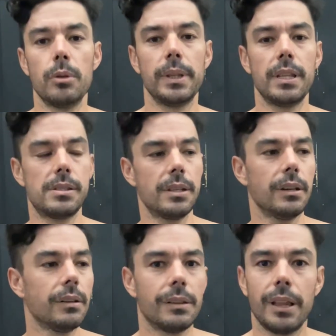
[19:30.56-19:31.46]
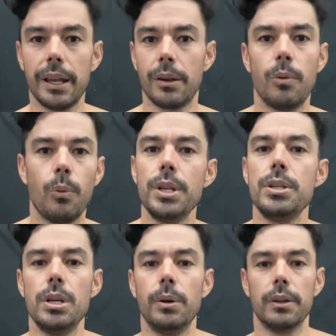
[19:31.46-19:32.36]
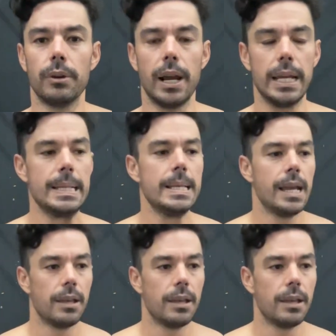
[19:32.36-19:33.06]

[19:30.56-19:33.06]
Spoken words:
bit this year, like, what are you doing, right? And